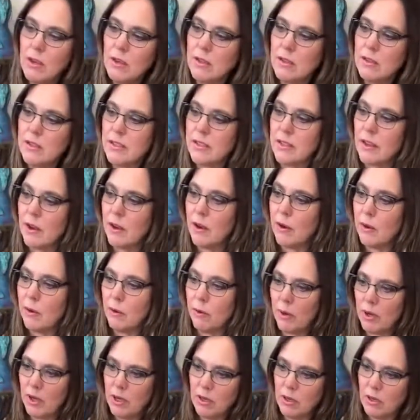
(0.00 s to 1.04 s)
so
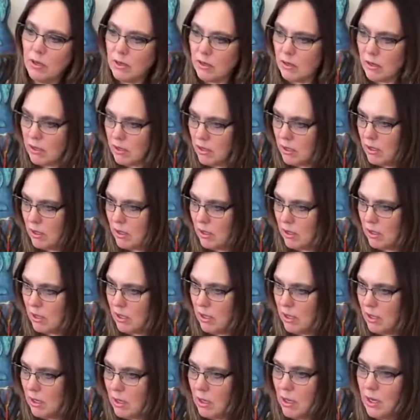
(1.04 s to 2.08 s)

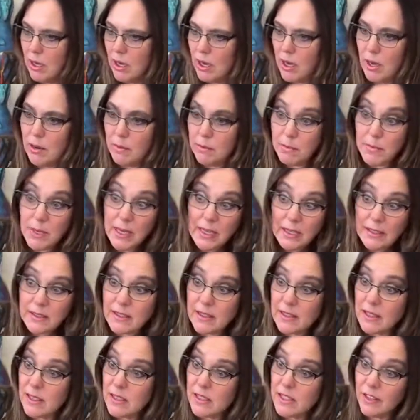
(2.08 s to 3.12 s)
it means
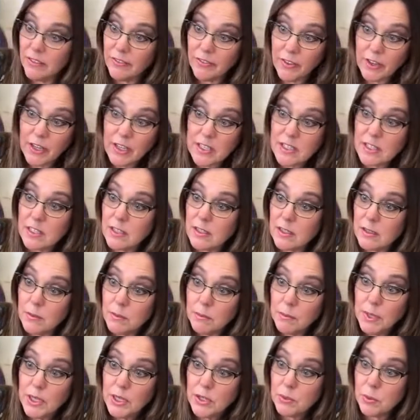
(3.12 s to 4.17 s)
the difference
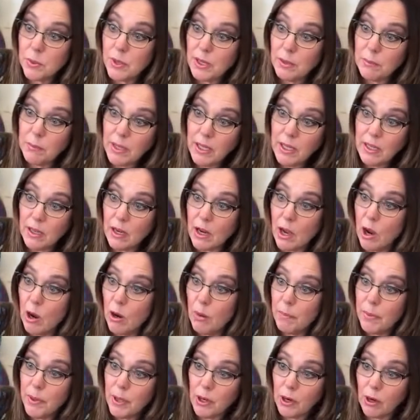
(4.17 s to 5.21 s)
between being
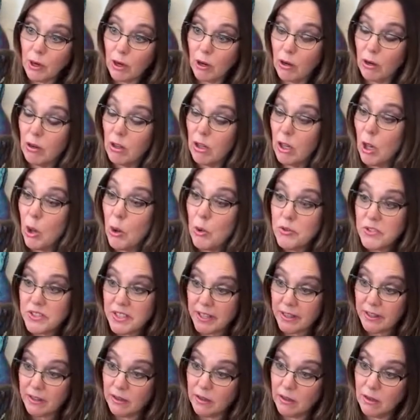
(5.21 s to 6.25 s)
open or
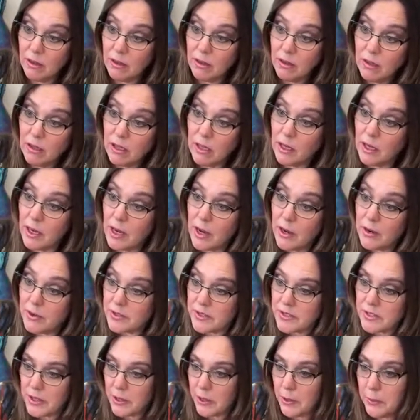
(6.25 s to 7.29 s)
closing,
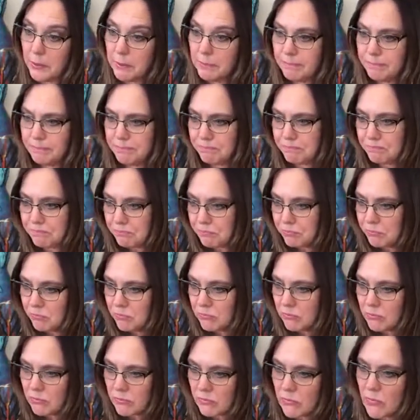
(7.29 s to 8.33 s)
so
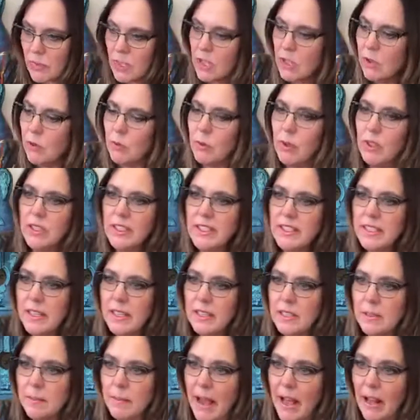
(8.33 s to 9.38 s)
it really
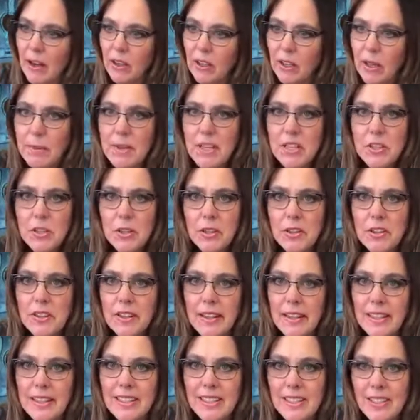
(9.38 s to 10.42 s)
does matter. Let me
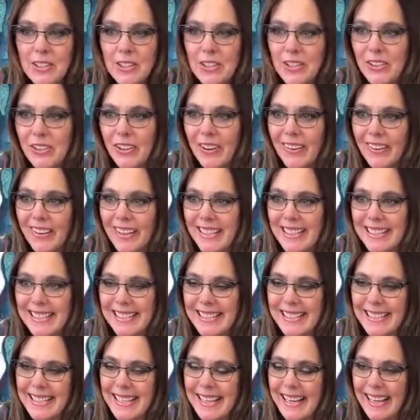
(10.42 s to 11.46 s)
turn this so you all can
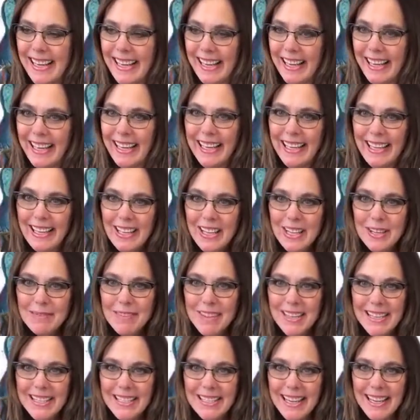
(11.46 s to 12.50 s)
see,
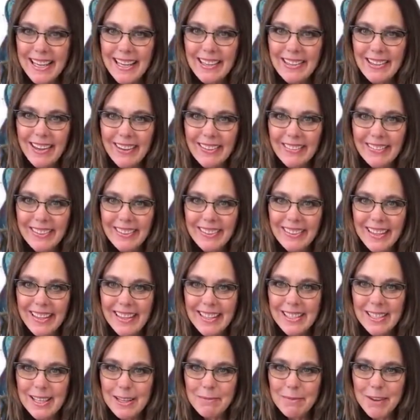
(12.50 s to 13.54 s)
because I
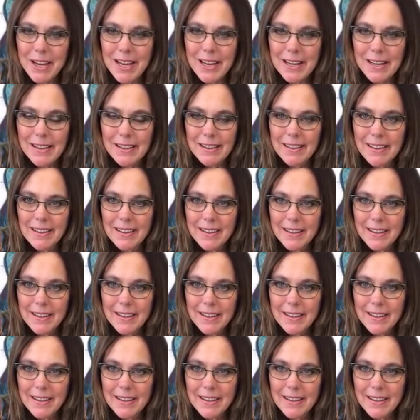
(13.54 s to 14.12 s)
realize I'm kind of